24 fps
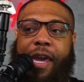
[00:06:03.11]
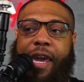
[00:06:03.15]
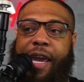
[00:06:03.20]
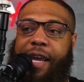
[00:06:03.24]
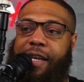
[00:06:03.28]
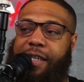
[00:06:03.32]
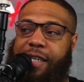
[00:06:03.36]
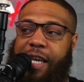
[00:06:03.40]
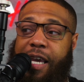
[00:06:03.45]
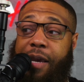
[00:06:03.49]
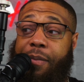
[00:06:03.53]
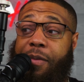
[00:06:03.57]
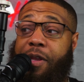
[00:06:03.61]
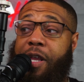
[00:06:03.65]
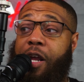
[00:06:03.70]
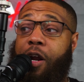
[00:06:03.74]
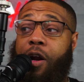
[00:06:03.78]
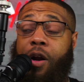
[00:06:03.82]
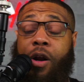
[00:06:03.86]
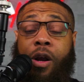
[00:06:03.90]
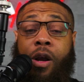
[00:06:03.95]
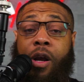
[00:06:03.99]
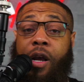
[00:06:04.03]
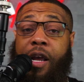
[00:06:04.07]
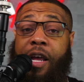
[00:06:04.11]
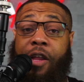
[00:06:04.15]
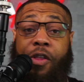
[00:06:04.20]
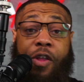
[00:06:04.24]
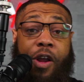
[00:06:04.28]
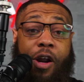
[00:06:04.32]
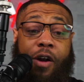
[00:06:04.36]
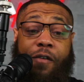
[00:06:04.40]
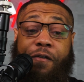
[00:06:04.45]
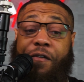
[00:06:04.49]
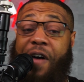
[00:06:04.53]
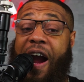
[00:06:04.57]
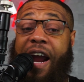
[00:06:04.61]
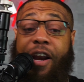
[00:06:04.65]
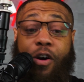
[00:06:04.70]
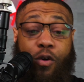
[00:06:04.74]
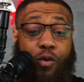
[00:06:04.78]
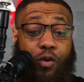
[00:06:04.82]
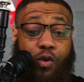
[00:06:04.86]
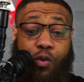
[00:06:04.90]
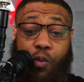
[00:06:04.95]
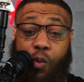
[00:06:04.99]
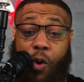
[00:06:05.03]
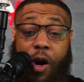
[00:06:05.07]
Heat team in their in their
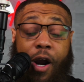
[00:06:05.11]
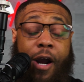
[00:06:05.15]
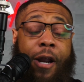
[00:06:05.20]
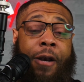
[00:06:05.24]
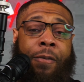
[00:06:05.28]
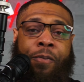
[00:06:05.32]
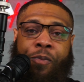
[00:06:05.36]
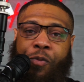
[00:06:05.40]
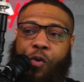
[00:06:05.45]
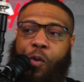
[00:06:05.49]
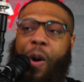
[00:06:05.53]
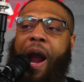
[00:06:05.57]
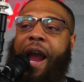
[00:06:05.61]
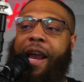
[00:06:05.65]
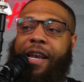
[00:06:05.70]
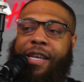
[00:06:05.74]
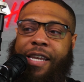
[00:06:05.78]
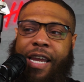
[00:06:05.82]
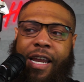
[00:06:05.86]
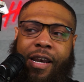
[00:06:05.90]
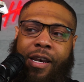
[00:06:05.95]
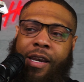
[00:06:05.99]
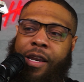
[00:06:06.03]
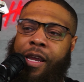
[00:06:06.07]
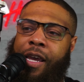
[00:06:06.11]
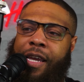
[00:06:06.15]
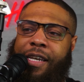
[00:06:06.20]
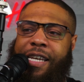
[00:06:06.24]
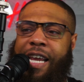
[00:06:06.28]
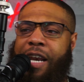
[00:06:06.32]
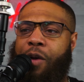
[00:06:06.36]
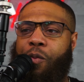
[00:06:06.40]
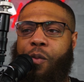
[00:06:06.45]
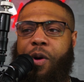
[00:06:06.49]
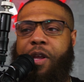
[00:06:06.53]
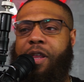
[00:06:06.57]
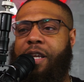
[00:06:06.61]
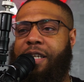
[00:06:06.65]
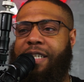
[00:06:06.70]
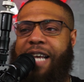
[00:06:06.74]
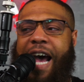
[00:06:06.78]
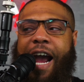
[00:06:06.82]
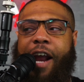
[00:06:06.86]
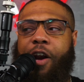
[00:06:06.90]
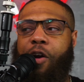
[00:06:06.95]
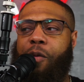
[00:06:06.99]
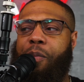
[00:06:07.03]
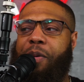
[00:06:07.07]
finals run, right? Didn't didn't win the
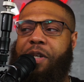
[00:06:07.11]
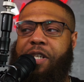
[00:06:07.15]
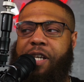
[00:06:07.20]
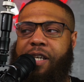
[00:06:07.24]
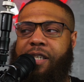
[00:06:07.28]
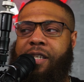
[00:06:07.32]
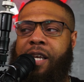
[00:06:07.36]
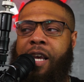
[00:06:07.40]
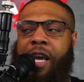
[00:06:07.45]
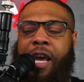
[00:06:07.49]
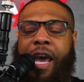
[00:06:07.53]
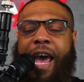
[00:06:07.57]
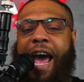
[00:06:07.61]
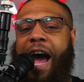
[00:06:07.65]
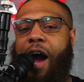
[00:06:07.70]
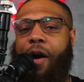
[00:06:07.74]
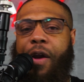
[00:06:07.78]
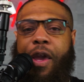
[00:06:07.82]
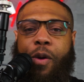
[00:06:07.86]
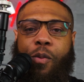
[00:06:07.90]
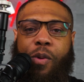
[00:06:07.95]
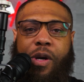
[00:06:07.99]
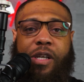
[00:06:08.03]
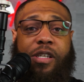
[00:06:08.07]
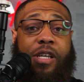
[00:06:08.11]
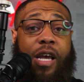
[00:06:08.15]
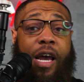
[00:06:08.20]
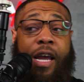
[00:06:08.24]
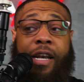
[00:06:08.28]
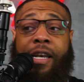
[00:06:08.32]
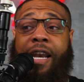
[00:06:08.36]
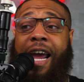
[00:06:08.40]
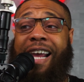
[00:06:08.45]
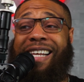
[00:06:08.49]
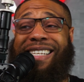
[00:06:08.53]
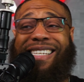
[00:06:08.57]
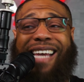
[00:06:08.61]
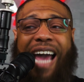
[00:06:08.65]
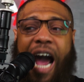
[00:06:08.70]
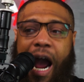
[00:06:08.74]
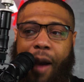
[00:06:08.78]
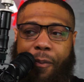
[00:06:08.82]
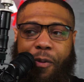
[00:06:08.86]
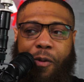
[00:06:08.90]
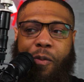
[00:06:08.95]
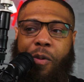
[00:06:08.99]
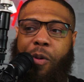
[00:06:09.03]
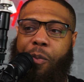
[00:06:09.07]
title, but just how he was a nice
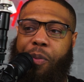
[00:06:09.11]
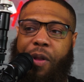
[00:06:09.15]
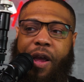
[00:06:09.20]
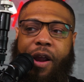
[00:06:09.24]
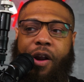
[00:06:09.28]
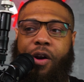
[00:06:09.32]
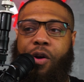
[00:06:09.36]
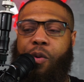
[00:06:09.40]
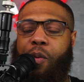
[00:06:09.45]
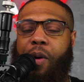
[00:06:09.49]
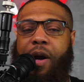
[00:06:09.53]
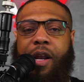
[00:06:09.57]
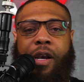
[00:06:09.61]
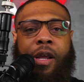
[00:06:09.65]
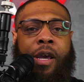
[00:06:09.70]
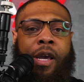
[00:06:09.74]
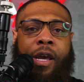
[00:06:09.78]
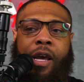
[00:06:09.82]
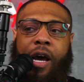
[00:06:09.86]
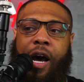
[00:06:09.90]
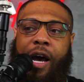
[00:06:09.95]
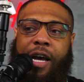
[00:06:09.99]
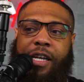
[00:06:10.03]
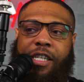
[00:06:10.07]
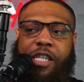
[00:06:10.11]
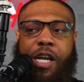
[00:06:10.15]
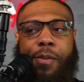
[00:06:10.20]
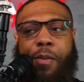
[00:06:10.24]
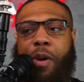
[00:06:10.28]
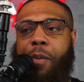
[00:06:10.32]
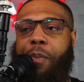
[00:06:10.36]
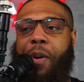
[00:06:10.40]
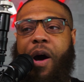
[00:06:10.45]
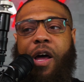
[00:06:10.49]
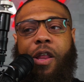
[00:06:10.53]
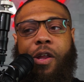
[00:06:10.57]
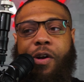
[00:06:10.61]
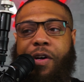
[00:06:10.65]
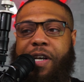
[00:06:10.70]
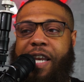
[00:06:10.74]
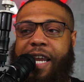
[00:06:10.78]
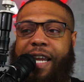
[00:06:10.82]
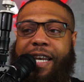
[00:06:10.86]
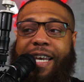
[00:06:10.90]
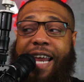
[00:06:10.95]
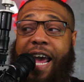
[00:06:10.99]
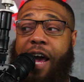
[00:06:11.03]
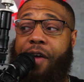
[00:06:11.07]
complement player to what uh, Jimmy Butler
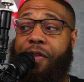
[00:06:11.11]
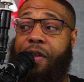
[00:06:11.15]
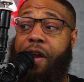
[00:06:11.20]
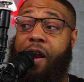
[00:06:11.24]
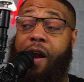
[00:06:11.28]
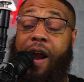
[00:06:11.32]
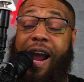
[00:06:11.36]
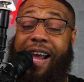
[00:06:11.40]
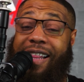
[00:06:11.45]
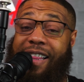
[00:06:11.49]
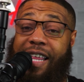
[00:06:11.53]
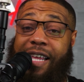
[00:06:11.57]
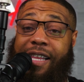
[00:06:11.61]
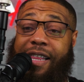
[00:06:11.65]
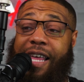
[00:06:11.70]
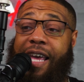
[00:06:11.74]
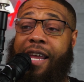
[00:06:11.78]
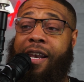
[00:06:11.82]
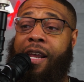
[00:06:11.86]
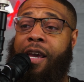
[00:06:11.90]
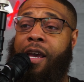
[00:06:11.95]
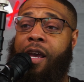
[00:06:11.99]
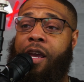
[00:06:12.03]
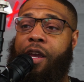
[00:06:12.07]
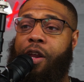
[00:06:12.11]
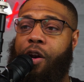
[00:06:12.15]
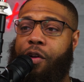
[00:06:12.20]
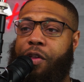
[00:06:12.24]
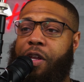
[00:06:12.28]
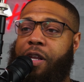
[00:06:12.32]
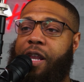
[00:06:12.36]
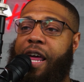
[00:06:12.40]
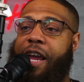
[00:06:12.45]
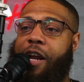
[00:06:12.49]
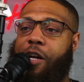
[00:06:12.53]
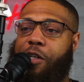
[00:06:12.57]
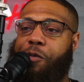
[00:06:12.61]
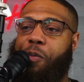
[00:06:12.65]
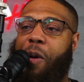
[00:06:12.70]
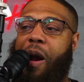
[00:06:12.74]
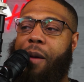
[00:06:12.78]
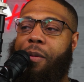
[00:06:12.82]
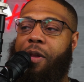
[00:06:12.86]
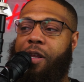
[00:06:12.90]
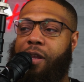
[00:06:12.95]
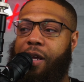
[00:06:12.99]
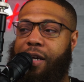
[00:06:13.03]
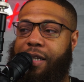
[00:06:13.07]
did down there. I think that, you know, the Lakers
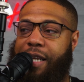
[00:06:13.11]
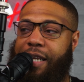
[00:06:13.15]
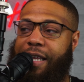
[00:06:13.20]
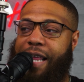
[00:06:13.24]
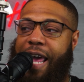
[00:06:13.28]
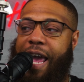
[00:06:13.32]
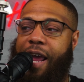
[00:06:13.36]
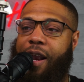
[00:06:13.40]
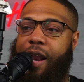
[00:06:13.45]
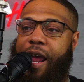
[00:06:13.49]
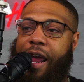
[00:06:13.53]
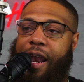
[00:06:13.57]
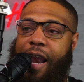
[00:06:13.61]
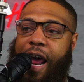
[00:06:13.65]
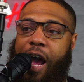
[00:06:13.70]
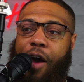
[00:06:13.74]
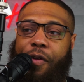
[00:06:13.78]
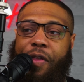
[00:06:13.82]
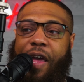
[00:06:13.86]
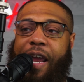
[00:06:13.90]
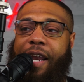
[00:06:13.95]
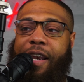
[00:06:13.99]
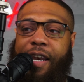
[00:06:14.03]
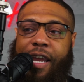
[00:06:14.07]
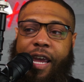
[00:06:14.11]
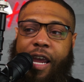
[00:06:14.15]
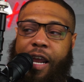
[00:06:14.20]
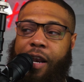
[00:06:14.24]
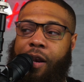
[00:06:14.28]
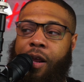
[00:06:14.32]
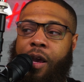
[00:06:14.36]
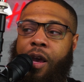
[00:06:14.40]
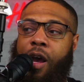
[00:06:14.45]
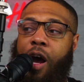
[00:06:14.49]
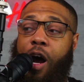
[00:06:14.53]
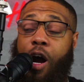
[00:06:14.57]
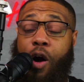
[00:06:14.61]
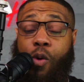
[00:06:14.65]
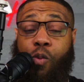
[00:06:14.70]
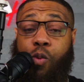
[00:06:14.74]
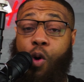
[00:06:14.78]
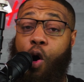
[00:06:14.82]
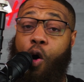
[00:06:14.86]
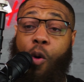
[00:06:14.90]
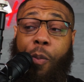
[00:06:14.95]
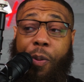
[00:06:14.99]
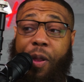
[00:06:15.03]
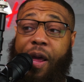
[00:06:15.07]
probably looked at that and how they need uh,
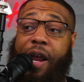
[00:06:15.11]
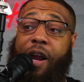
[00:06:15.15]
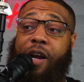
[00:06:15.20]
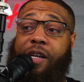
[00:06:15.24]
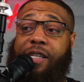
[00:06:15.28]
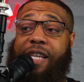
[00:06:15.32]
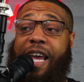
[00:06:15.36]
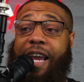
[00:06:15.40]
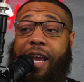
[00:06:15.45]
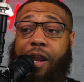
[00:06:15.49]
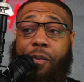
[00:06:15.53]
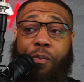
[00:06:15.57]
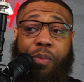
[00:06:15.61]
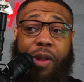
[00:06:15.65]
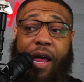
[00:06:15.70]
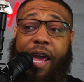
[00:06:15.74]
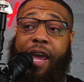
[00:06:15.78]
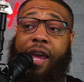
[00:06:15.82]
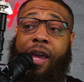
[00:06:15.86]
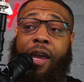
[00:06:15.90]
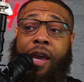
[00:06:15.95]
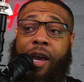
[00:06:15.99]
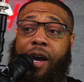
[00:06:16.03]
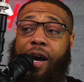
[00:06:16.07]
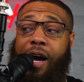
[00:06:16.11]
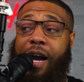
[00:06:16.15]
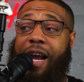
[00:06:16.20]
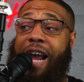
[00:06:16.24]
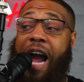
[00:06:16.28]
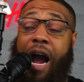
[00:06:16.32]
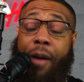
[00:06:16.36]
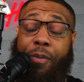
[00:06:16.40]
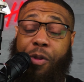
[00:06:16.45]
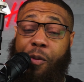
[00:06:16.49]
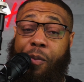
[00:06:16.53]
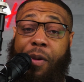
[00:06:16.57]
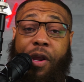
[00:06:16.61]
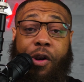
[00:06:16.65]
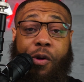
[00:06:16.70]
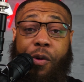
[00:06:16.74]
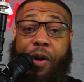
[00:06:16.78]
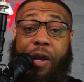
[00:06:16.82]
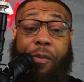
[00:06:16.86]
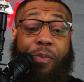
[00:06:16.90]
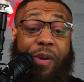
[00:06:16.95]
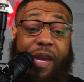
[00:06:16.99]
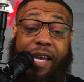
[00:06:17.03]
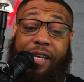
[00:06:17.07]
role players that can play uh,
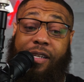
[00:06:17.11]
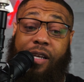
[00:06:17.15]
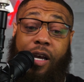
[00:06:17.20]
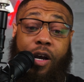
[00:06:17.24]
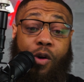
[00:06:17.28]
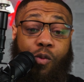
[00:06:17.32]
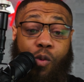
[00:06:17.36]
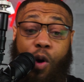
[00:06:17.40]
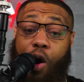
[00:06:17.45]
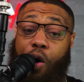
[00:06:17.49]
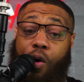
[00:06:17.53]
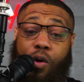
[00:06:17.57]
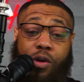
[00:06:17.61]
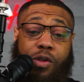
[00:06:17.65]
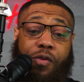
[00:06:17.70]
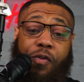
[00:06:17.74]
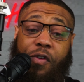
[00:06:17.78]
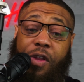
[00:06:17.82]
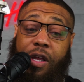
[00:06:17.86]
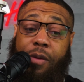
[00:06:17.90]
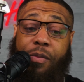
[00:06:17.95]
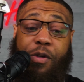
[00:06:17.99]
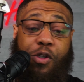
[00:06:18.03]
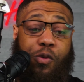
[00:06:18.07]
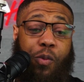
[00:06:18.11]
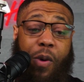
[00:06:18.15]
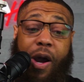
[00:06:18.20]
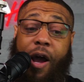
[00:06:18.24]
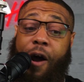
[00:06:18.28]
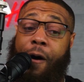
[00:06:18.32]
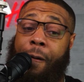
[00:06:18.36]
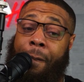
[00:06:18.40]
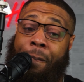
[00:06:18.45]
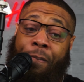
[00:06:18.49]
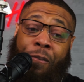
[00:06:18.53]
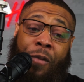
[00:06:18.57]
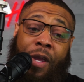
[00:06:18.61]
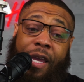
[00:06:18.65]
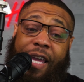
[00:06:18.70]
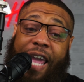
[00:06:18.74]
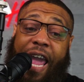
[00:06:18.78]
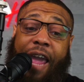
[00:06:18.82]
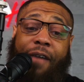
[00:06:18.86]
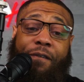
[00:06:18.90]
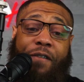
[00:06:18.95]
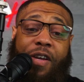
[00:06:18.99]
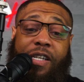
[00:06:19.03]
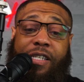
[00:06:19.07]
complementary piece uh, roles for them as well.
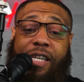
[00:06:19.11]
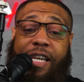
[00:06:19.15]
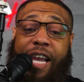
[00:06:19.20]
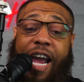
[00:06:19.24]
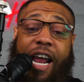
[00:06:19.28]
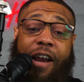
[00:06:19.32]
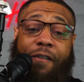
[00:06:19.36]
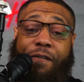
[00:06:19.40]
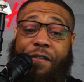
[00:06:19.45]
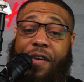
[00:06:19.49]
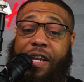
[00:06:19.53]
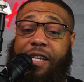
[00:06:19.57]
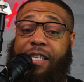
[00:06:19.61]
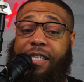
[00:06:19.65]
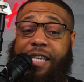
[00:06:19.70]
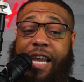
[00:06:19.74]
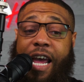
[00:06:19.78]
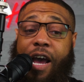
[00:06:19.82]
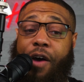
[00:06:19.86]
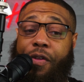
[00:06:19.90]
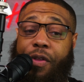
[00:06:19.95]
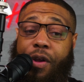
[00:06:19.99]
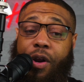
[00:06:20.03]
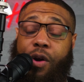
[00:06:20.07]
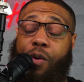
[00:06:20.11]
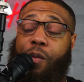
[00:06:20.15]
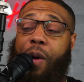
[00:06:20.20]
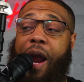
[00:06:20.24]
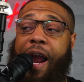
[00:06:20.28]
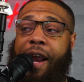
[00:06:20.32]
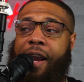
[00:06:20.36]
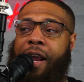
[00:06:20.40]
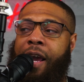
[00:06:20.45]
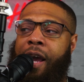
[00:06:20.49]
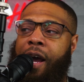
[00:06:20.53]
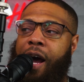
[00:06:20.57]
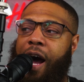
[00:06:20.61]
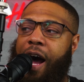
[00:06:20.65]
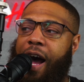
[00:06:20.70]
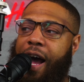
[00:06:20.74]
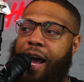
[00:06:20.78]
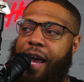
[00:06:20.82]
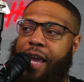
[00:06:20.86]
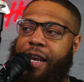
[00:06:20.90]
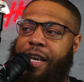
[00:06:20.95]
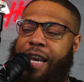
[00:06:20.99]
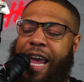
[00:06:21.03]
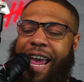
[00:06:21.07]
Gabe Vincent kind of fits down there, right?
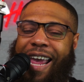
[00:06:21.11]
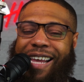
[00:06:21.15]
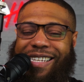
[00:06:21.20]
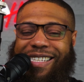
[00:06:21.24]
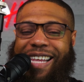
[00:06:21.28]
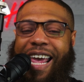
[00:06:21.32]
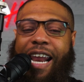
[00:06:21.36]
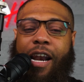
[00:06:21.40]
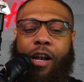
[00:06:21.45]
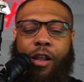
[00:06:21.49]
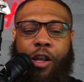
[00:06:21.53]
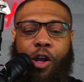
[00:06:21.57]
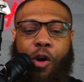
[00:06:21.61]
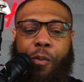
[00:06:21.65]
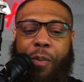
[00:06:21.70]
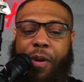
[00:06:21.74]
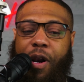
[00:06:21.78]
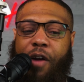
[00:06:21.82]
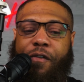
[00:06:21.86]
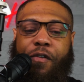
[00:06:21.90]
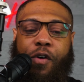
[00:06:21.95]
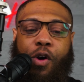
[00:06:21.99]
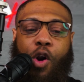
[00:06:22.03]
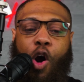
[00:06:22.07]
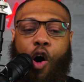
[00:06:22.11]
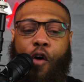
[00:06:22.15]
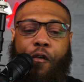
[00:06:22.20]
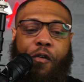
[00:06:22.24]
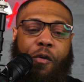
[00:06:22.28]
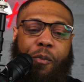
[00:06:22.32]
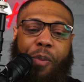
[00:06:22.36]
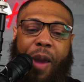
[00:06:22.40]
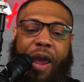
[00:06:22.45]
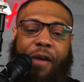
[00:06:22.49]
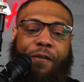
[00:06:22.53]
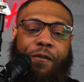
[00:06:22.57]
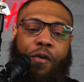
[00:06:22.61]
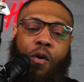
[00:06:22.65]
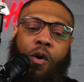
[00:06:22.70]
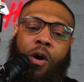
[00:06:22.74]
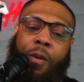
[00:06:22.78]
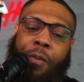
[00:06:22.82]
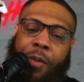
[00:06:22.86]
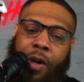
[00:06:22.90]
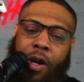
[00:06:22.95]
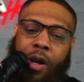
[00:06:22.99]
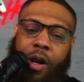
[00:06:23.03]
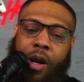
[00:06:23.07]
Uh, is that a little bit of an overpay
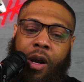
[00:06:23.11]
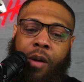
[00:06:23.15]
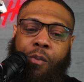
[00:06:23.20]
for him?